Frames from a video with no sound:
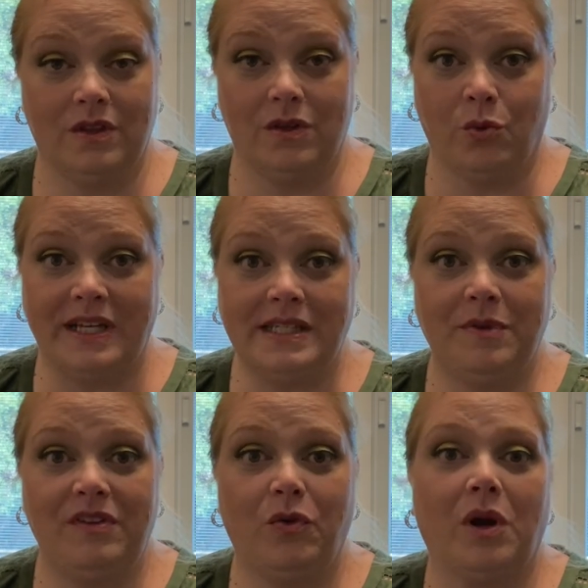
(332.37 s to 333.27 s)
the
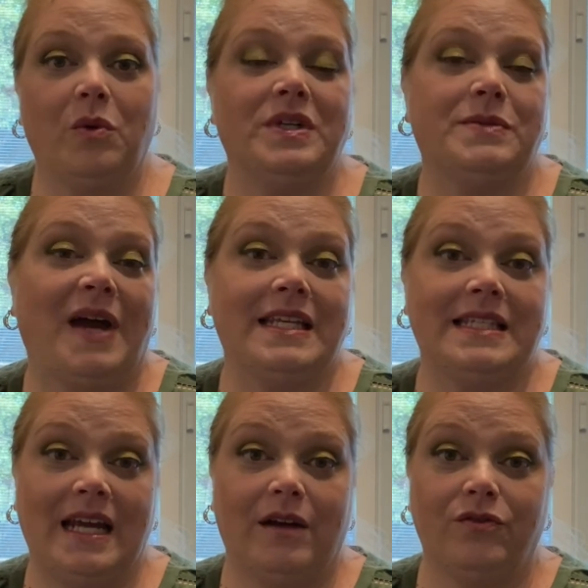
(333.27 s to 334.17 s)
recipe for it was
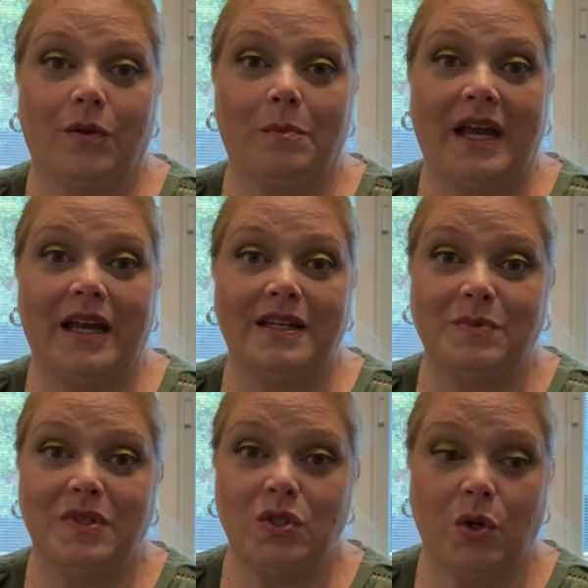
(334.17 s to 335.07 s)
passed down from my
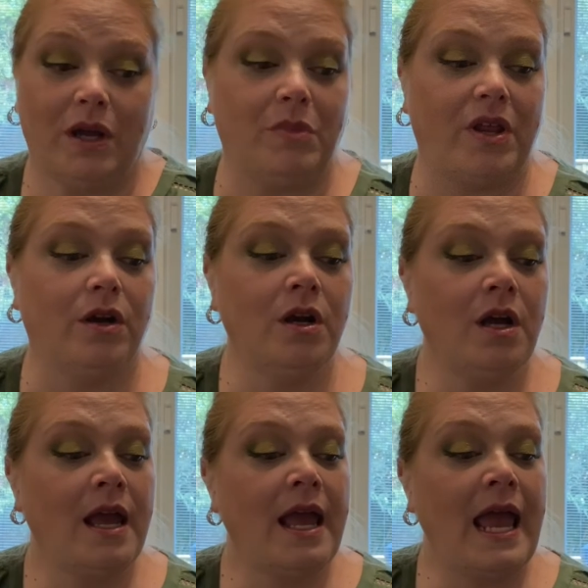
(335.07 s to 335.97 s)
husband's grandmother.
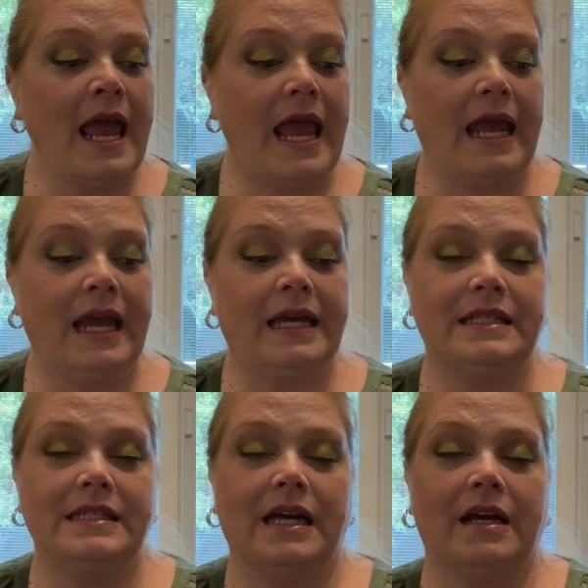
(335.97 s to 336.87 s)

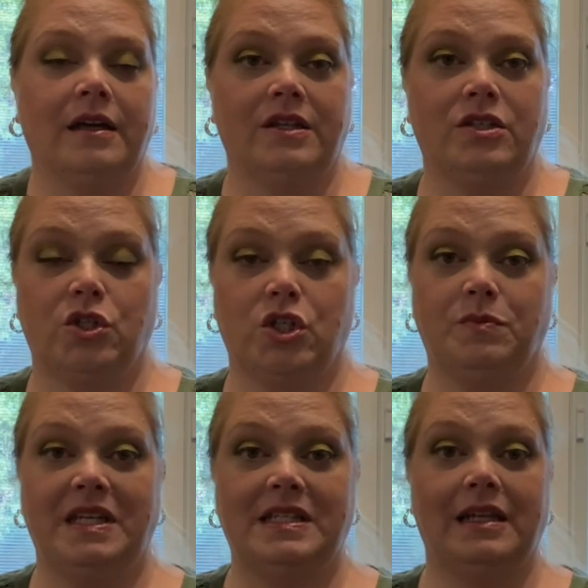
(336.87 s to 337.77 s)
And it's just
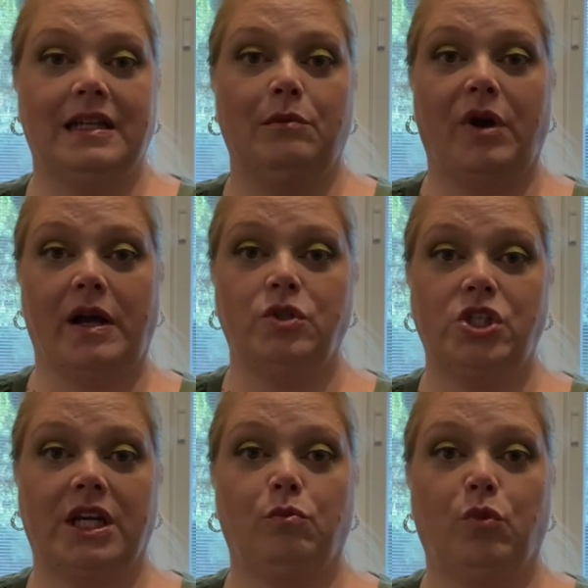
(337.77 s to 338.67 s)
basically brown
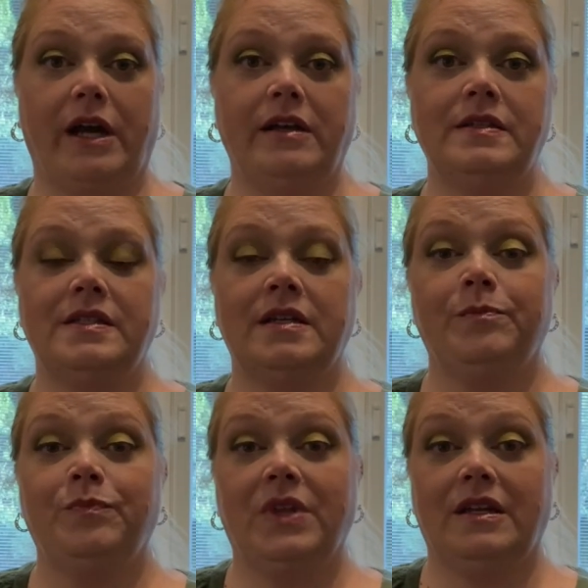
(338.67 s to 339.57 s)
chicken breast,
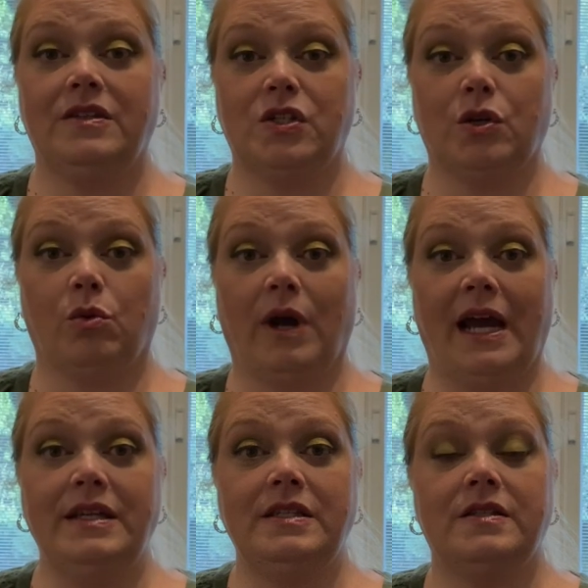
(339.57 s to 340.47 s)
instant
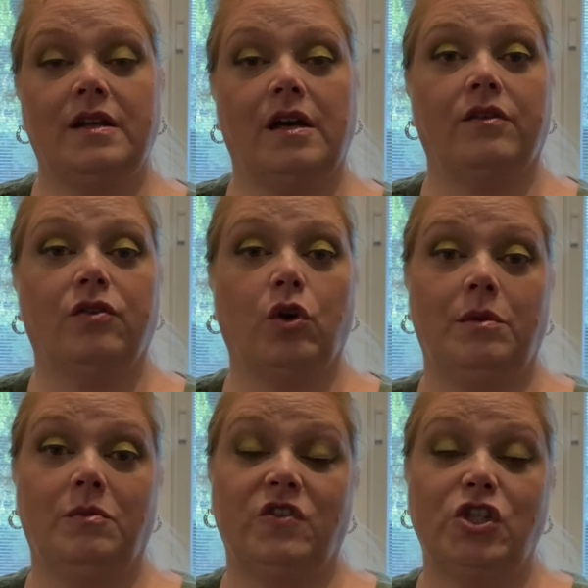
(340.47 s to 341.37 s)
rice,
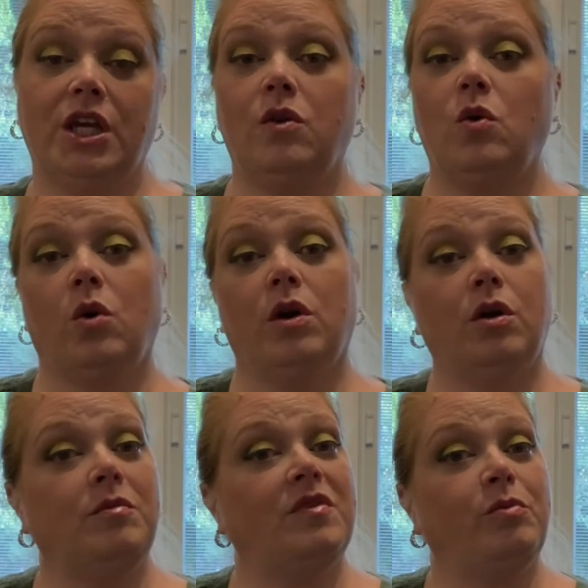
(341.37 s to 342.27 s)
cream of chicken, or
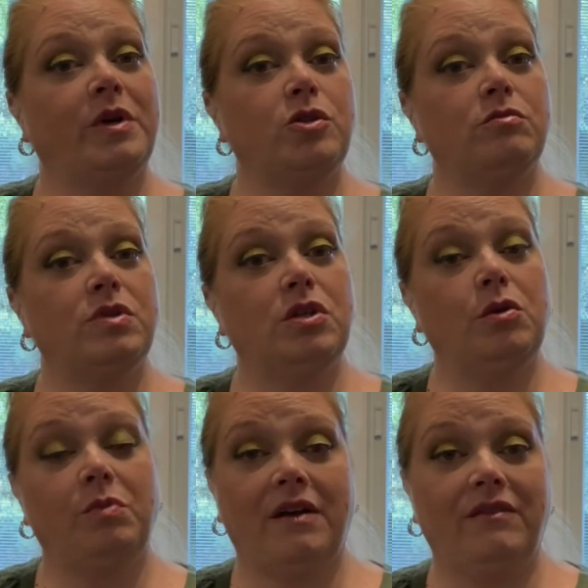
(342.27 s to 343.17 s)
cream of mushroom
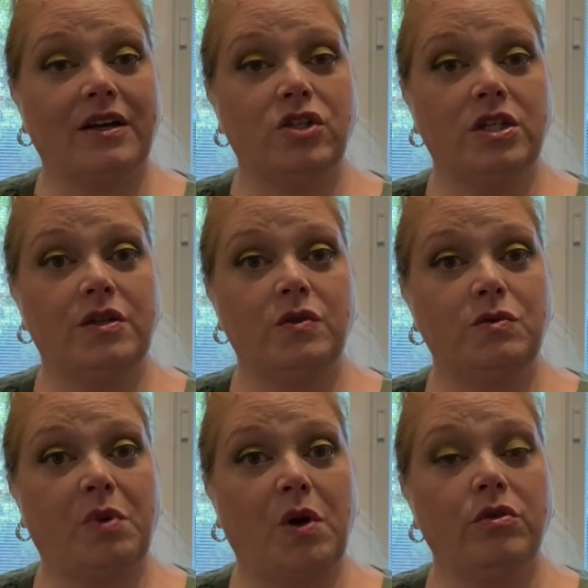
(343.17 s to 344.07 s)
soup. I've actually
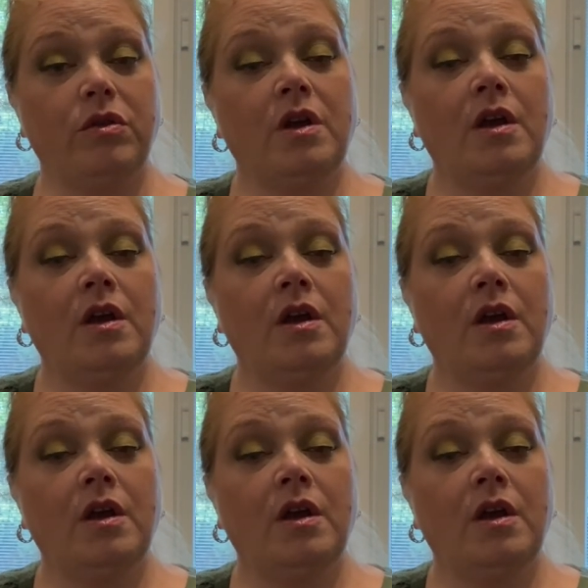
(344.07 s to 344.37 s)
used both.